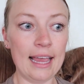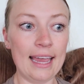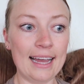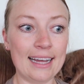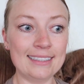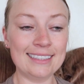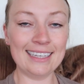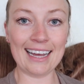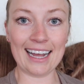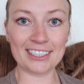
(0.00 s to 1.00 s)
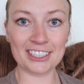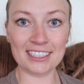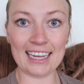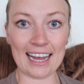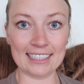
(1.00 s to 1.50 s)
And he
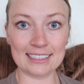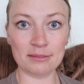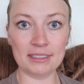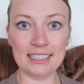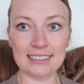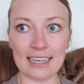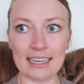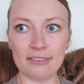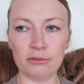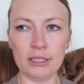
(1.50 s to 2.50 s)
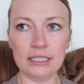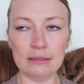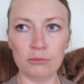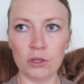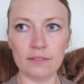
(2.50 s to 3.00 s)
actually asked me, he's like, if we
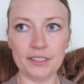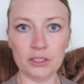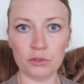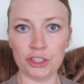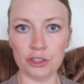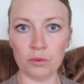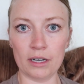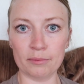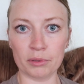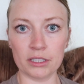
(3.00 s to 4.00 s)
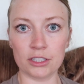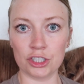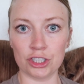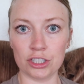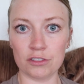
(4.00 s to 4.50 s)
did more of these, would you want to print the
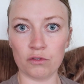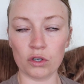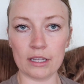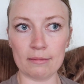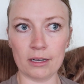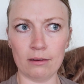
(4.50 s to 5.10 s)
shirts for them?